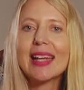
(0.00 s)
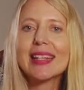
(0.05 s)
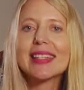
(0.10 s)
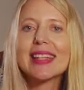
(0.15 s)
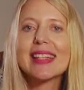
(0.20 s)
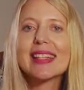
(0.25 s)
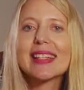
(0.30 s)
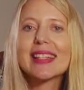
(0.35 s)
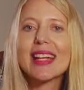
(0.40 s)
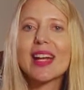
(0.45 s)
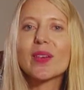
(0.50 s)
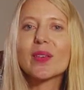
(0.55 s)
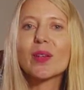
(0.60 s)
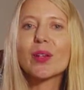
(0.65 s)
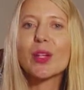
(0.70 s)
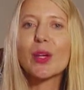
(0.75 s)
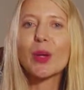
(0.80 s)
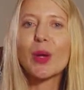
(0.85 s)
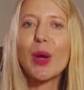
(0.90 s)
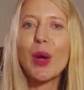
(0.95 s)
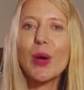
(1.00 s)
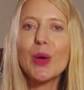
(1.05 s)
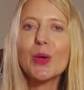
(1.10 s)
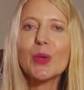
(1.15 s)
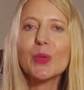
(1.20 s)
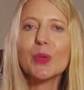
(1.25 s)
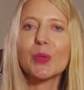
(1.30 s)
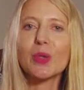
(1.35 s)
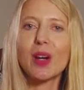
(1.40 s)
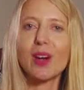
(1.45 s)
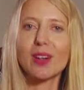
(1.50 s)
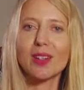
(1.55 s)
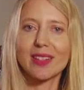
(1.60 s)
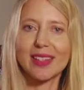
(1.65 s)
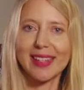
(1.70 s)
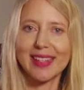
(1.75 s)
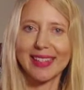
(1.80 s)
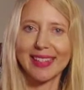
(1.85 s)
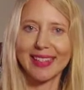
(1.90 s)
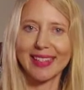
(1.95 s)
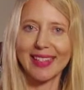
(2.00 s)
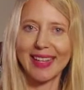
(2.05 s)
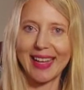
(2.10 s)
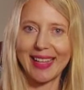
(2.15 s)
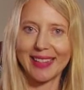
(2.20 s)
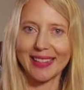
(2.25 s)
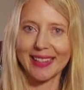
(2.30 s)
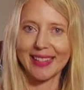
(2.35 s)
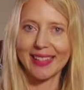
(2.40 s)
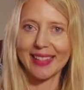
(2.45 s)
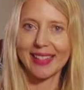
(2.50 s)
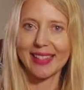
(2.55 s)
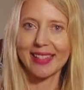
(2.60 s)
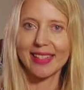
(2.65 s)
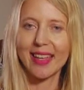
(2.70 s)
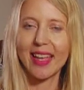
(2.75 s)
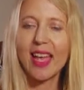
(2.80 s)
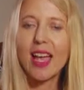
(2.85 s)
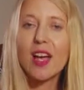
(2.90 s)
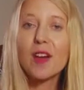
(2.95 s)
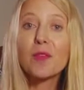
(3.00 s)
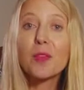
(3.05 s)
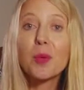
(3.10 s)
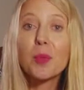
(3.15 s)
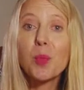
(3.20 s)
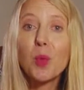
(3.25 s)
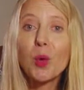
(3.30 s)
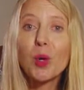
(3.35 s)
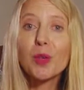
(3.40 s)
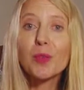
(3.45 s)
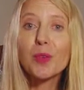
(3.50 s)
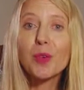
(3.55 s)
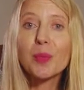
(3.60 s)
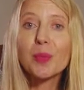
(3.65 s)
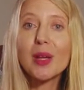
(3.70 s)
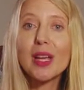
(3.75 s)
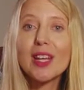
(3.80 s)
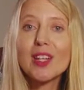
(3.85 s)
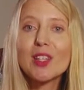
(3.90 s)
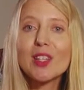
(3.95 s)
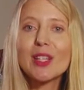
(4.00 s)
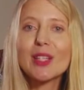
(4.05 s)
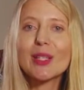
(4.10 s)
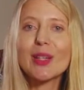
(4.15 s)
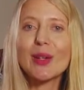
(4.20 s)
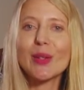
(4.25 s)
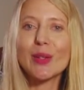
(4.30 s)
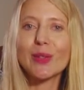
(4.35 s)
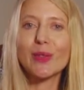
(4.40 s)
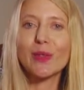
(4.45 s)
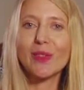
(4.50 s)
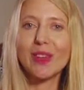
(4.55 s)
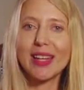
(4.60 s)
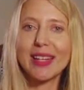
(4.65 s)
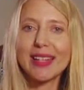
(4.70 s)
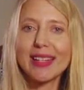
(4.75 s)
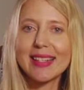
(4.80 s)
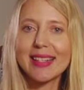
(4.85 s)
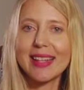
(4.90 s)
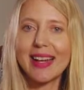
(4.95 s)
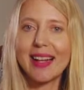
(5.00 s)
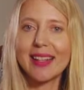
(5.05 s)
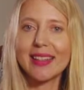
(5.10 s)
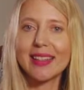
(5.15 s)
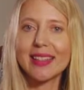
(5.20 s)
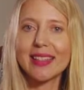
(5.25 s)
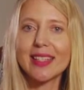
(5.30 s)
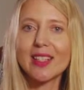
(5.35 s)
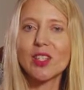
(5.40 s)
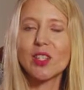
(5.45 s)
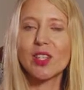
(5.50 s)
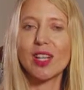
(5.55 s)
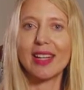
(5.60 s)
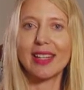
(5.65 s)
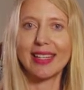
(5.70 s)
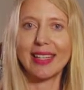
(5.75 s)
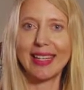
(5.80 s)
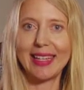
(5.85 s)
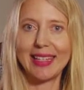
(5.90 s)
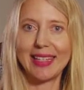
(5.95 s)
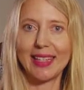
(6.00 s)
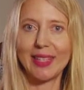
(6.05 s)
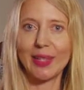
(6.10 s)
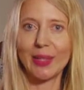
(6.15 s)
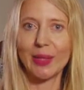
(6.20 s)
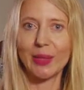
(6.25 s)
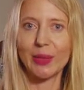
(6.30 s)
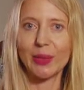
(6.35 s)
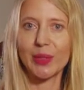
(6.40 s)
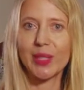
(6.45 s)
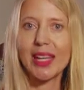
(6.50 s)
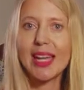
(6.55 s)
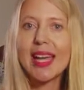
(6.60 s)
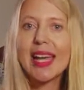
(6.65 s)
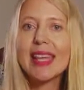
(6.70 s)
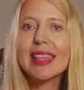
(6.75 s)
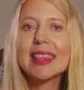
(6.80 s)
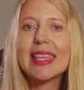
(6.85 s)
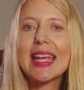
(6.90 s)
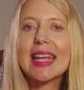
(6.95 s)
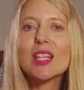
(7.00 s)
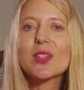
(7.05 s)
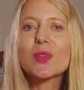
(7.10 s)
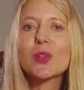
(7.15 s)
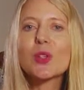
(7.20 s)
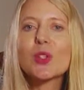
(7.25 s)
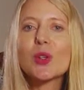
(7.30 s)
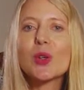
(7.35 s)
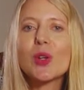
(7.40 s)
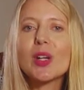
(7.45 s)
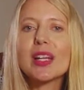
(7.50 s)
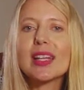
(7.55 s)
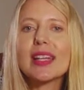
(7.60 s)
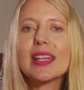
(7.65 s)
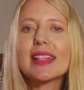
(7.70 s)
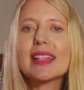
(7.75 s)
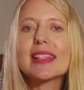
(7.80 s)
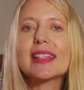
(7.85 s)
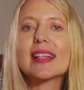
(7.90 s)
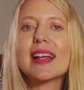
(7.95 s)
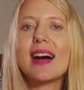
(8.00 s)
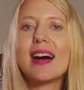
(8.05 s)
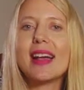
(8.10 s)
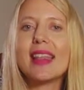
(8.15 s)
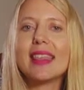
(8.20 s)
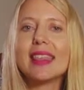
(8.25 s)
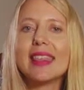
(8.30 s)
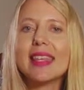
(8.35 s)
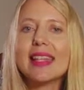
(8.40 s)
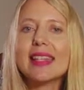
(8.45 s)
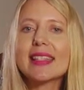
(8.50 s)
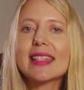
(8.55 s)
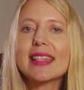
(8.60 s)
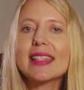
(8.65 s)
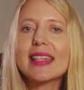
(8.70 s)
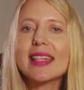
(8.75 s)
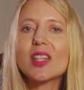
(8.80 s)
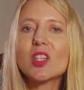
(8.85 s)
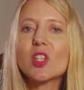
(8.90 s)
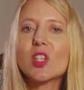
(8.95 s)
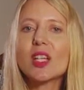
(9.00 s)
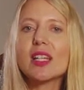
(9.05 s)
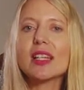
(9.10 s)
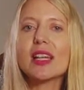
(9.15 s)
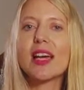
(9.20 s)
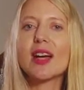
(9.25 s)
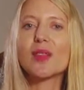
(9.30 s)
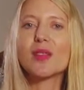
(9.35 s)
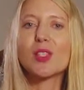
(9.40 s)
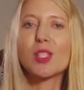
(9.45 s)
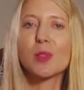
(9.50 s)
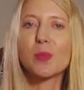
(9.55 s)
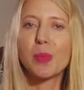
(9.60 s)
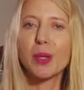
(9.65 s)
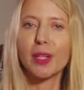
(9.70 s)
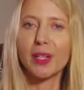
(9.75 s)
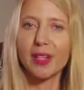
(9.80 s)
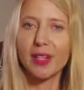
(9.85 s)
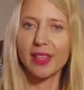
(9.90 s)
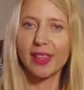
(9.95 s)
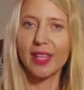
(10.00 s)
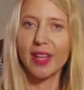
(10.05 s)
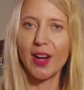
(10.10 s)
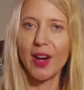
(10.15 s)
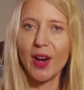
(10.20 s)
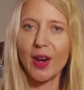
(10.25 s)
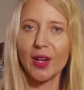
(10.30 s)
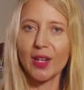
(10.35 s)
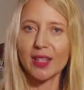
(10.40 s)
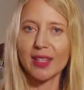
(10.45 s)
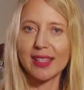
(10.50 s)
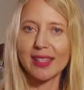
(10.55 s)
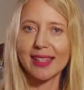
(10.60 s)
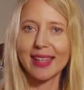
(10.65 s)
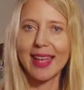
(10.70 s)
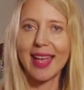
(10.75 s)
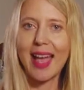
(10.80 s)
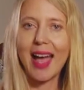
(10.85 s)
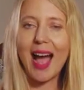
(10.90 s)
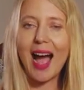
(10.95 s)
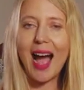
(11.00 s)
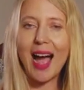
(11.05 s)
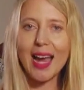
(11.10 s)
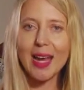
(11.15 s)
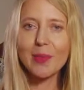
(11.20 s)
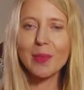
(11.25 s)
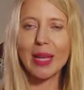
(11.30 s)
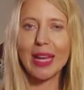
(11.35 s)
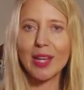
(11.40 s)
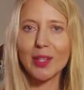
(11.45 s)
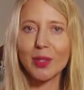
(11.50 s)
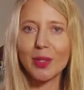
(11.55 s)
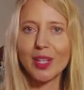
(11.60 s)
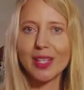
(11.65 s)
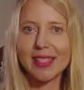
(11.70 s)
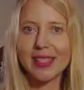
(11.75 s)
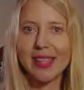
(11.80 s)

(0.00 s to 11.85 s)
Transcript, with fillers: to discover your own artistic talents. For more information, go to phoenixcollege.edu. Thanks for joining us on this edition of Spirit of the Arts. I'm Andrea